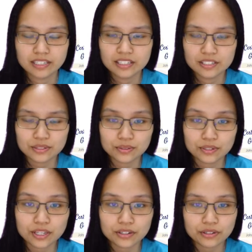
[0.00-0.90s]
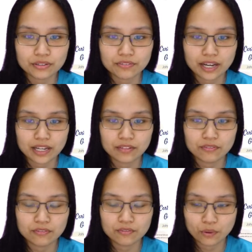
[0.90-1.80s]
So here you'll find
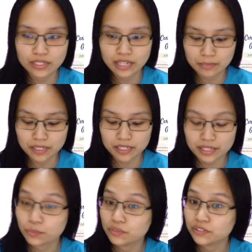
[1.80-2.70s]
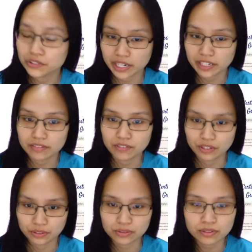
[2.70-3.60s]
4 templates that we've created for
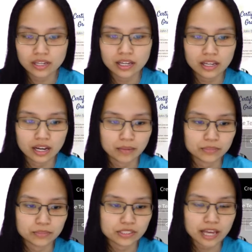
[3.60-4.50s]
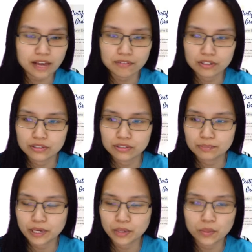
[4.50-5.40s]
you. Just have a look,
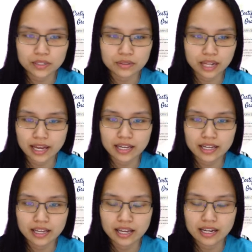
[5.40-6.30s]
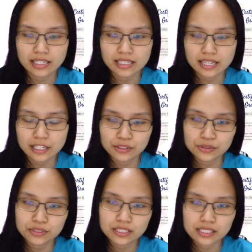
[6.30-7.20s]
pick one you like, and let's say I
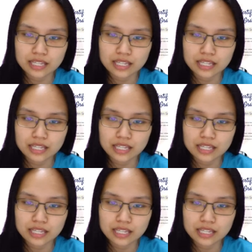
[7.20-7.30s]
choose this.